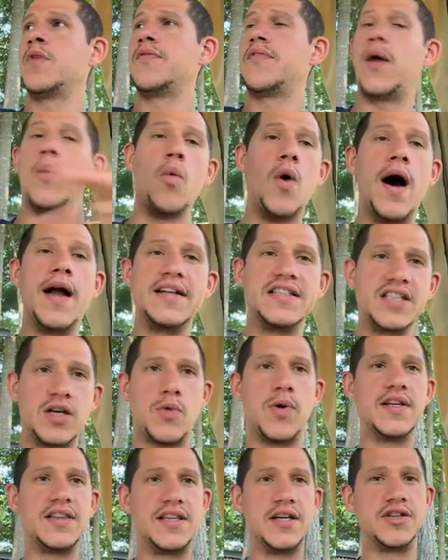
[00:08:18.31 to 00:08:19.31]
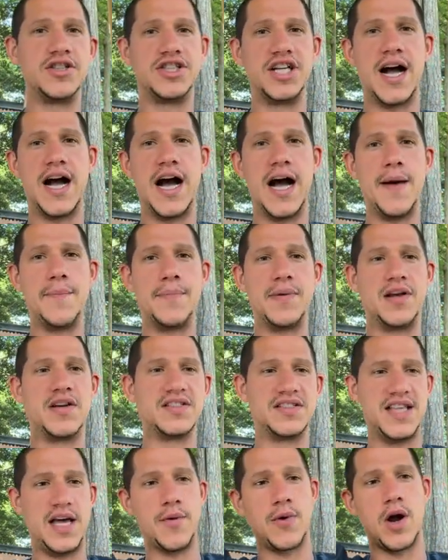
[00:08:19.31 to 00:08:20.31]
they wanted to quit their job
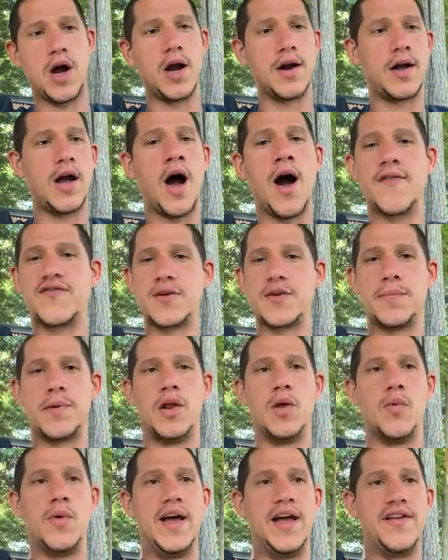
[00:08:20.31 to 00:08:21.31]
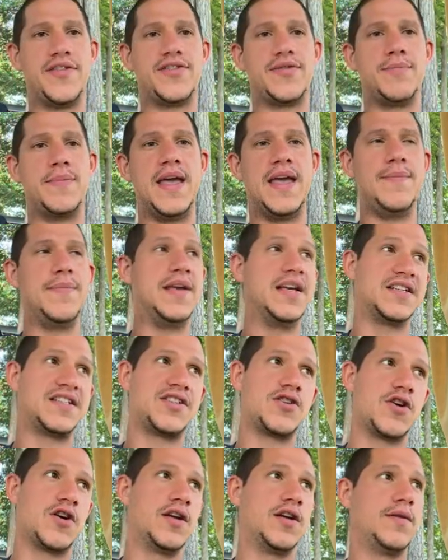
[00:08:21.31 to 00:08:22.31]
because they were uncomfortable with maybe a
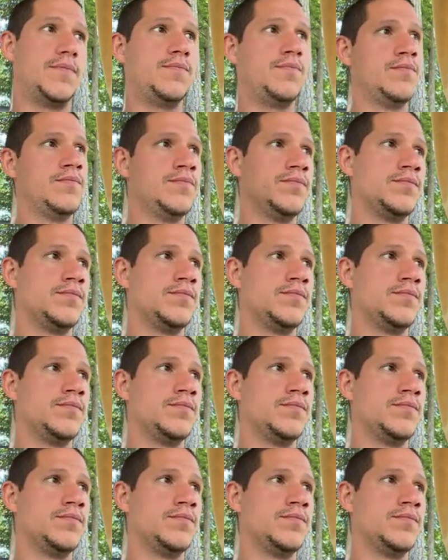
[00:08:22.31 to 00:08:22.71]
certain